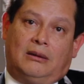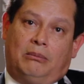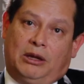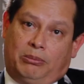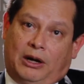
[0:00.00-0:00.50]
a
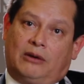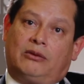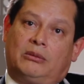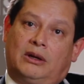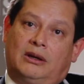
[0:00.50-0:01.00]
big part
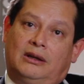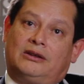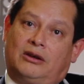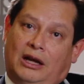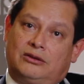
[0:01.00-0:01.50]
from the
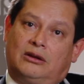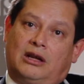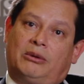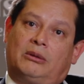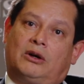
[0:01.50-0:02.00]
international
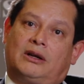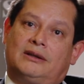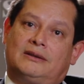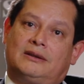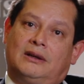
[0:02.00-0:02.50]
capital
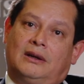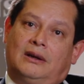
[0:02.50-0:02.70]
markets.